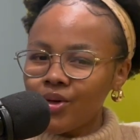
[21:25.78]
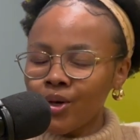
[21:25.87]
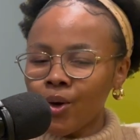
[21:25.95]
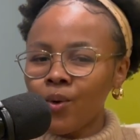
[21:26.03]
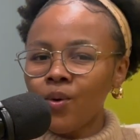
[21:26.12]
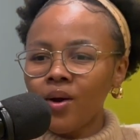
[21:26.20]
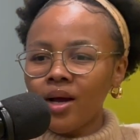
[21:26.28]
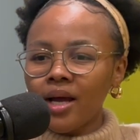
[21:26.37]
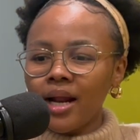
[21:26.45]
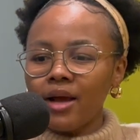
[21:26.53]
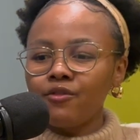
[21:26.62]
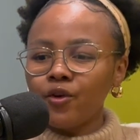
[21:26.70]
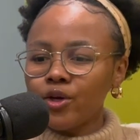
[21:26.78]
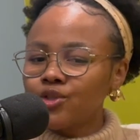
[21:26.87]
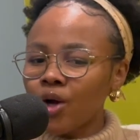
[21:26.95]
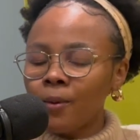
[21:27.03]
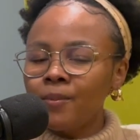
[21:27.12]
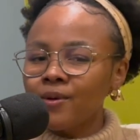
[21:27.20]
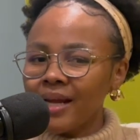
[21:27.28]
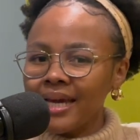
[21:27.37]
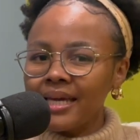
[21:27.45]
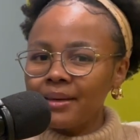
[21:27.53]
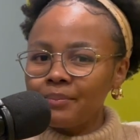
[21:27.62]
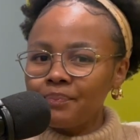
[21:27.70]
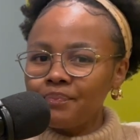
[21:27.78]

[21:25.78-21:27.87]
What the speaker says: You know, like, for example, like,